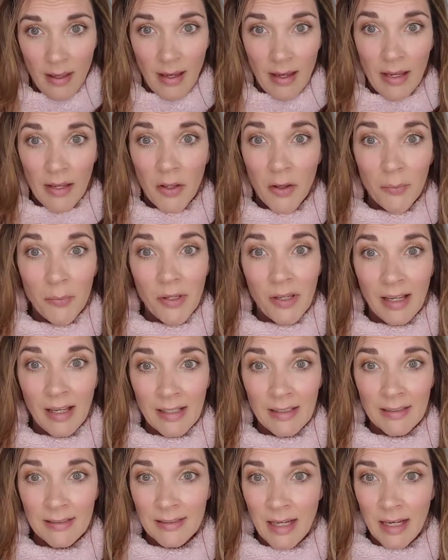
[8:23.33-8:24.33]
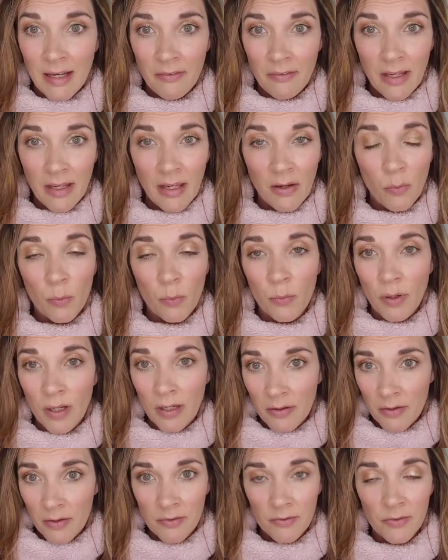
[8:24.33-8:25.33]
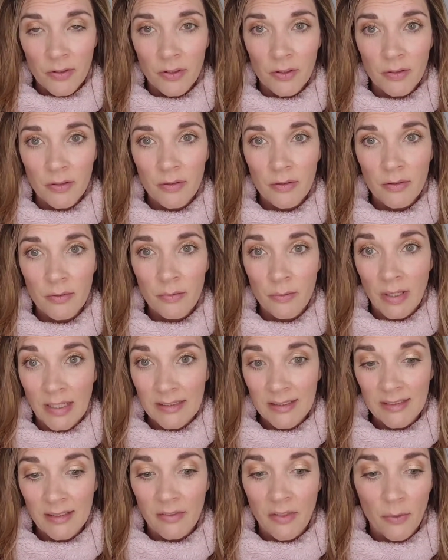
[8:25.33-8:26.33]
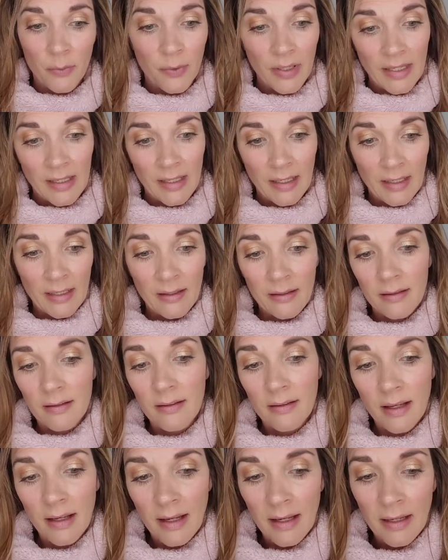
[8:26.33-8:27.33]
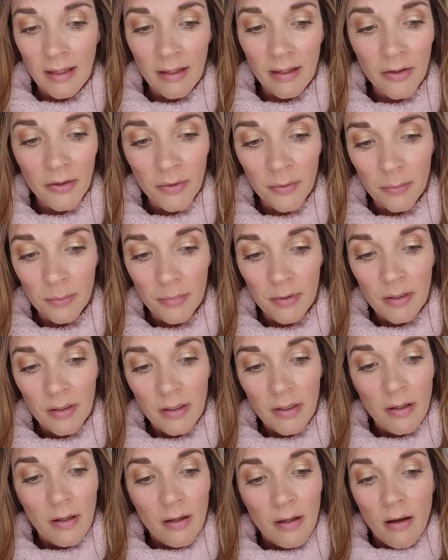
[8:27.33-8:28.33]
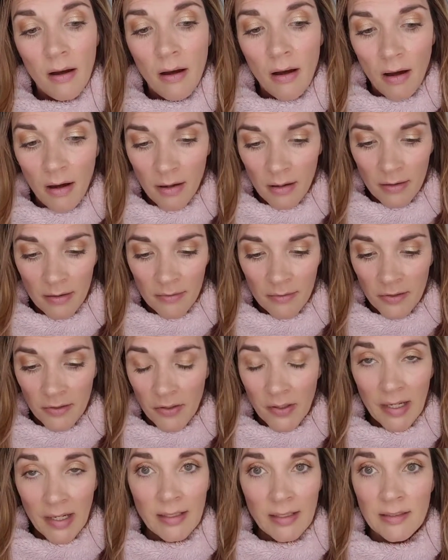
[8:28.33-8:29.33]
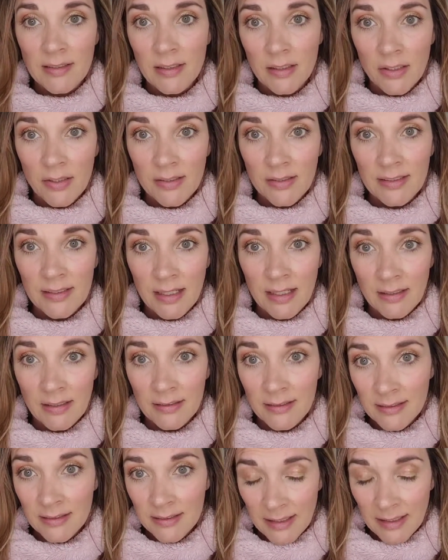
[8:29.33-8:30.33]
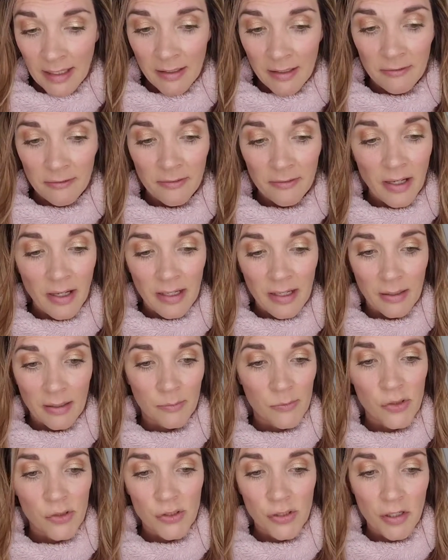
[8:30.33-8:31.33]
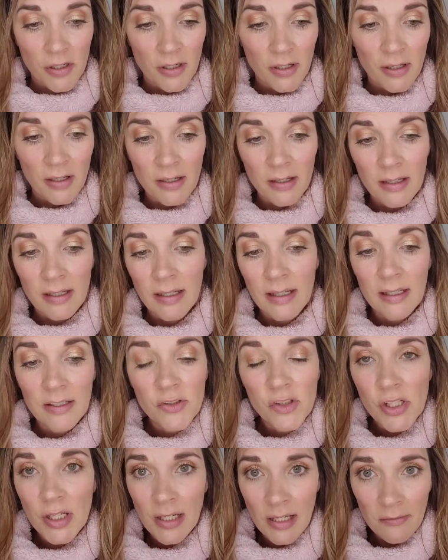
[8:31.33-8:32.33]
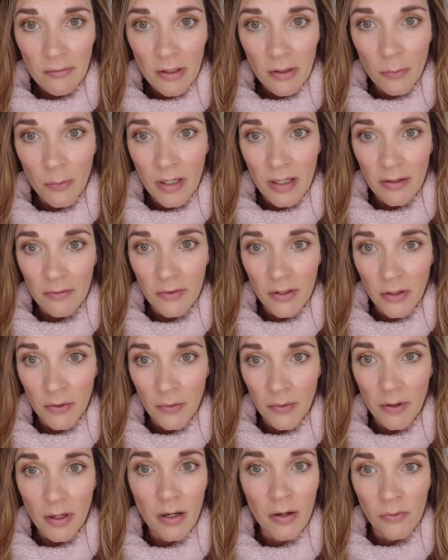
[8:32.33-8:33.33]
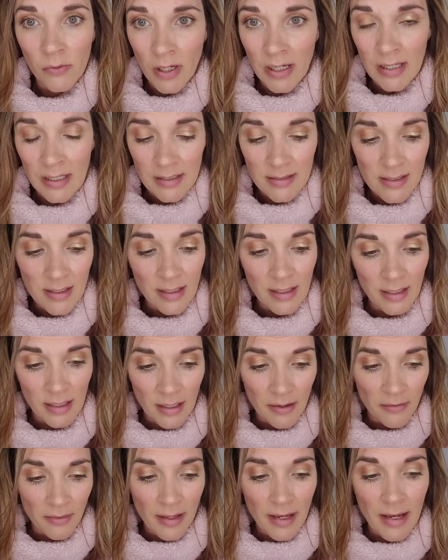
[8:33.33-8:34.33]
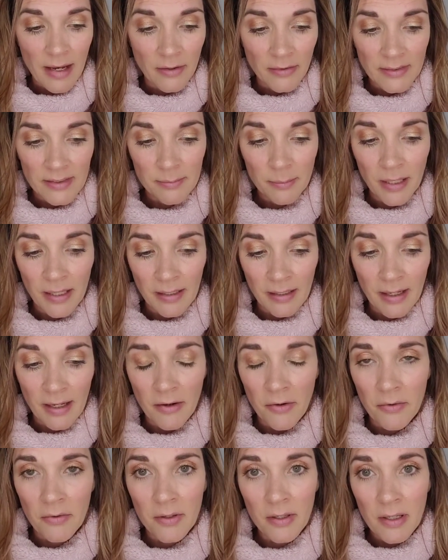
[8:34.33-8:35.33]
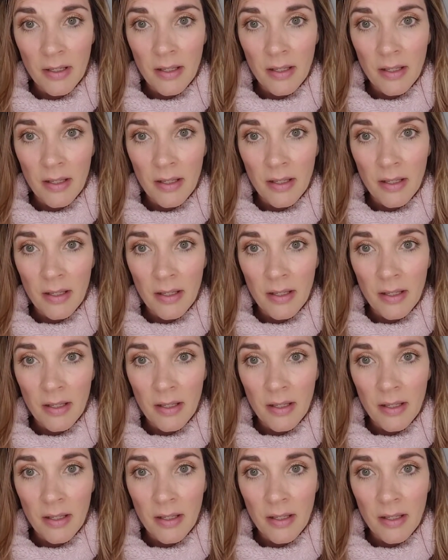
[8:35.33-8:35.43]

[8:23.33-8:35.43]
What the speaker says: I hope you guys have a wonderful rest of the weekend. I hope all of you guys are staying safe. I am sure each and every one of you are ready to get out of the house by now.